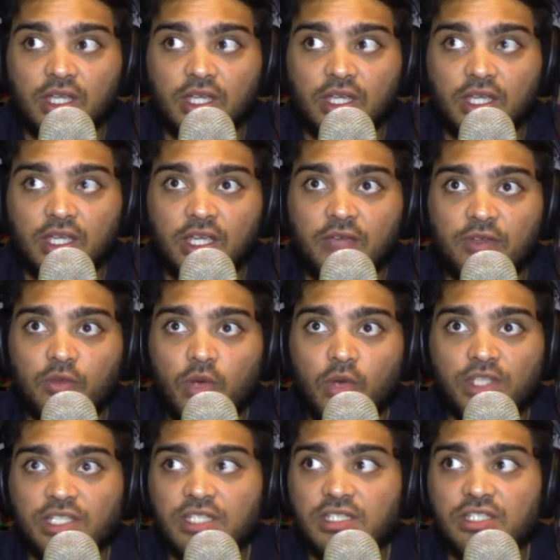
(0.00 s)
if it was
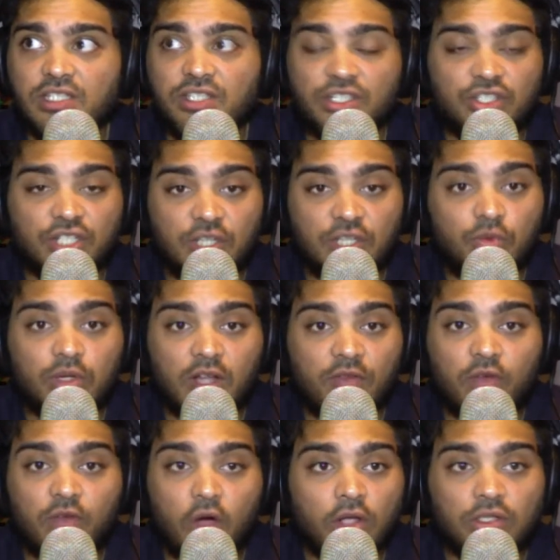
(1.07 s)
his decision, he would have
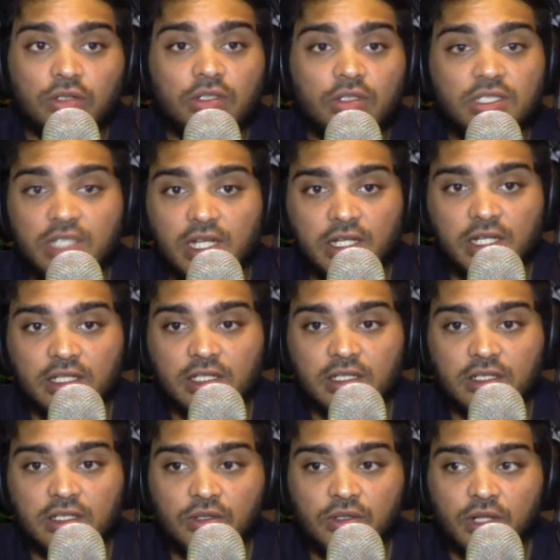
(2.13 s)
gone to New Zealand,
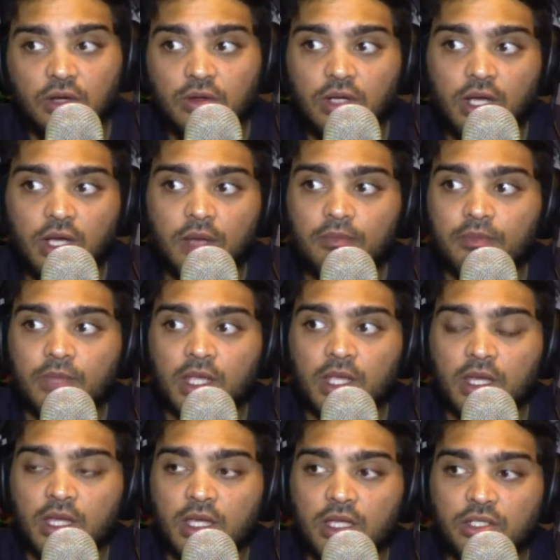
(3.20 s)
you know.
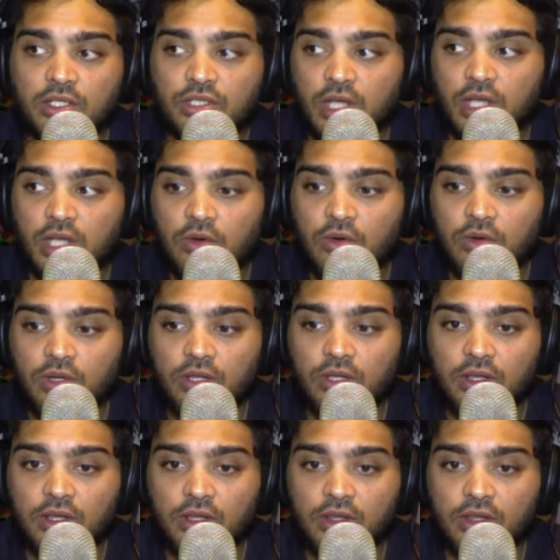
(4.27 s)
So
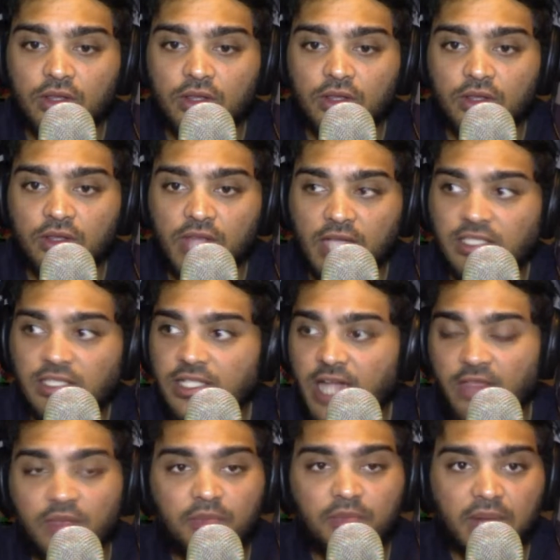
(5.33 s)
that's
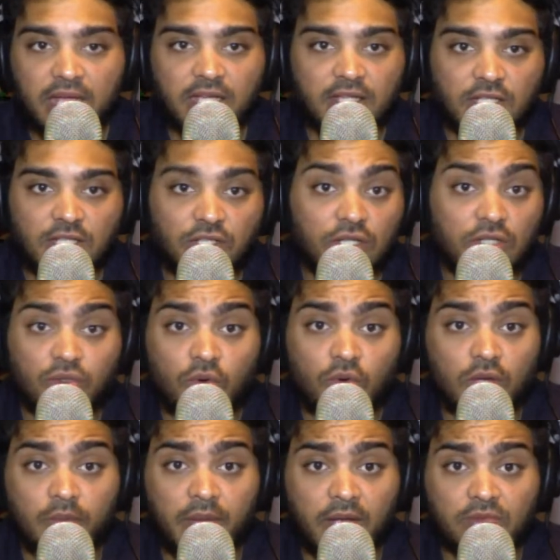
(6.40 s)
another player that you can talk
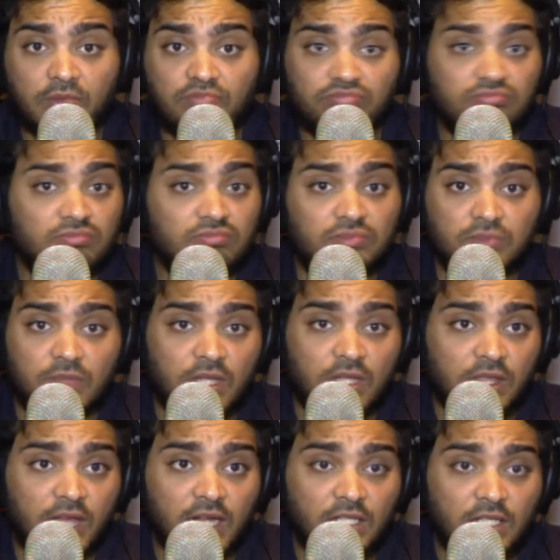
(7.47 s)
about
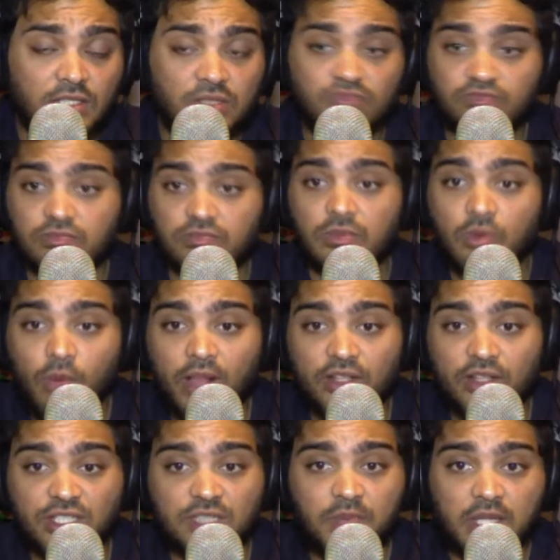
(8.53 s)
that is
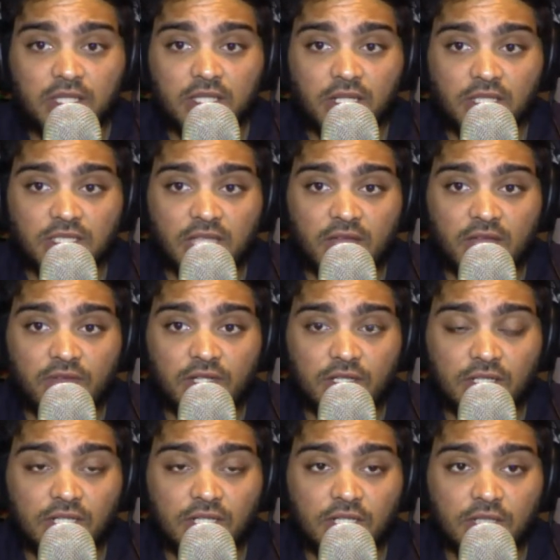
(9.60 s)
well-respected in South African
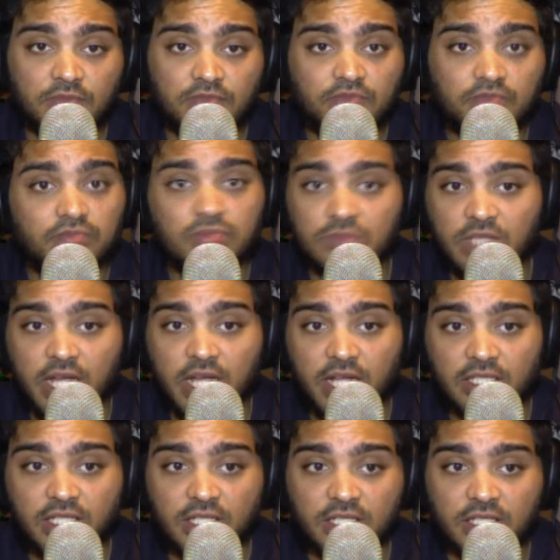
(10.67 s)
cricket that has
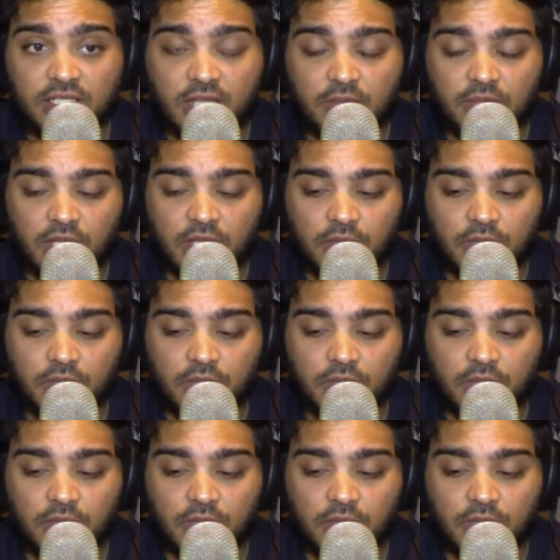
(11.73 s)
said the same thing.